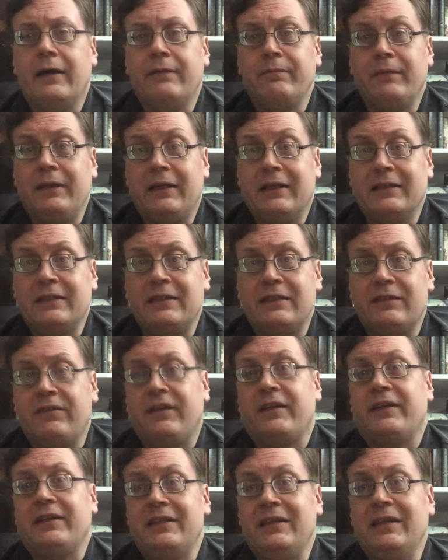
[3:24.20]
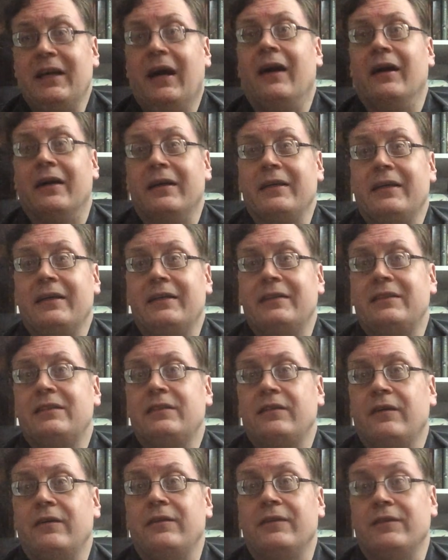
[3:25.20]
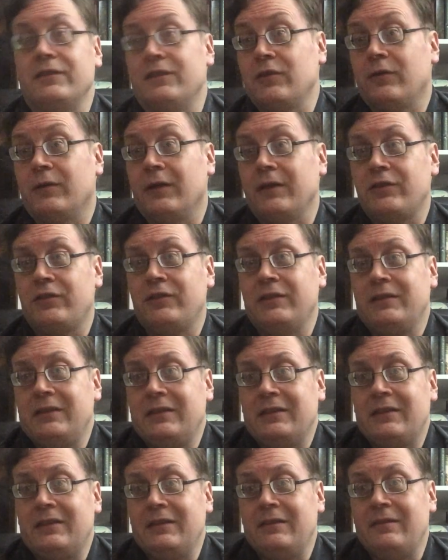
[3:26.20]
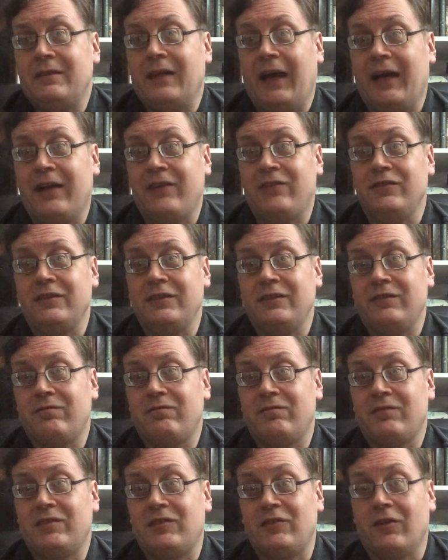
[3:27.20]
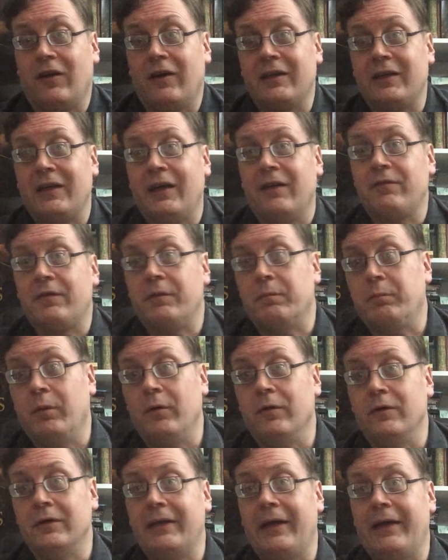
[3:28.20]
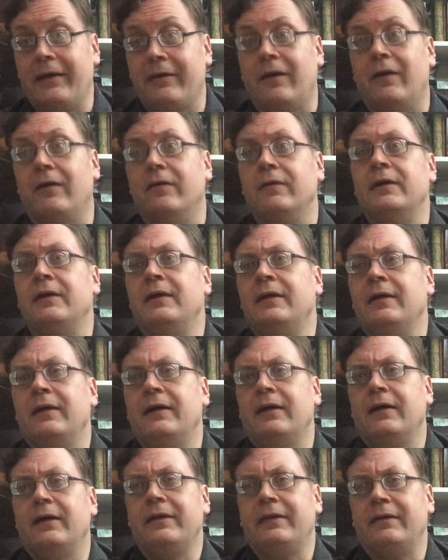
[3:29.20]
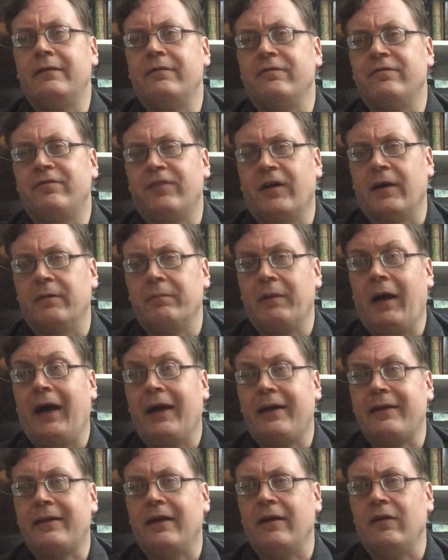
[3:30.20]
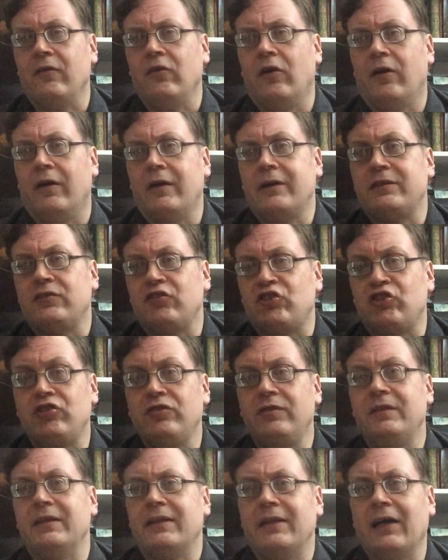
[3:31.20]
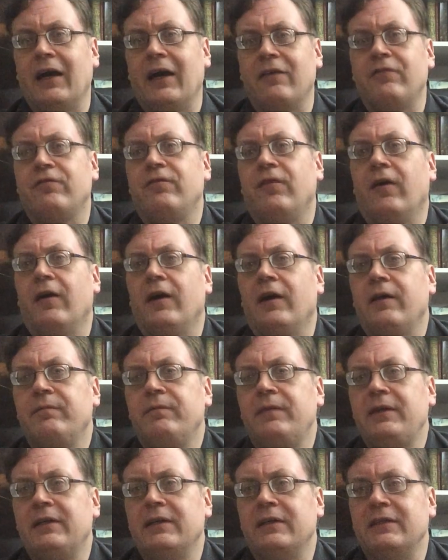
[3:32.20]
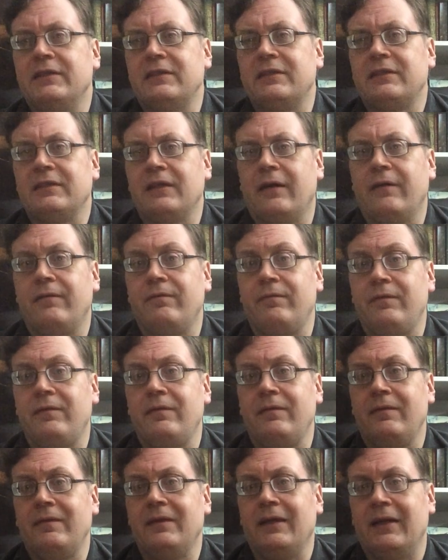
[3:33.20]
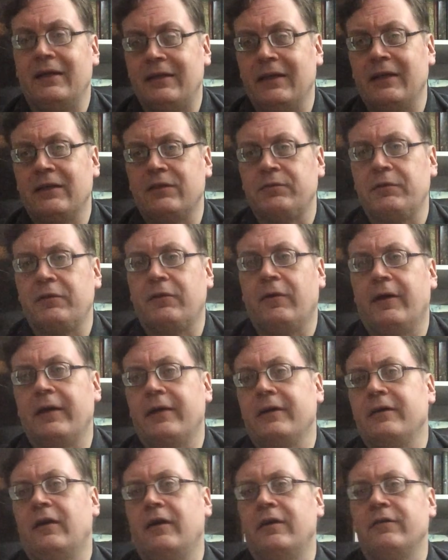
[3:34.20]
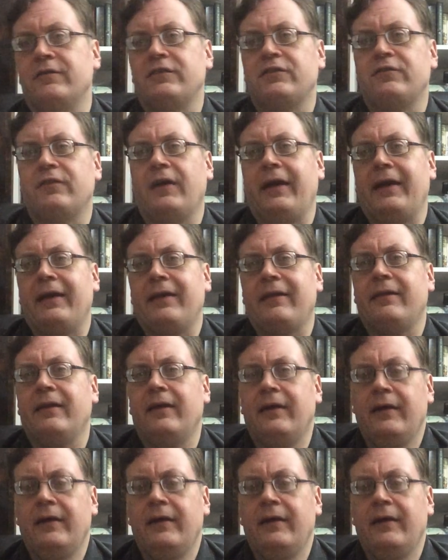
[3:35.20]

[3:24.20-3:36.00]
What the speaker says: because he's very young, and so there's a question, is he actually strong enough to pull an arrow far back that long and to shoot it that far, because that does require a lot of strength.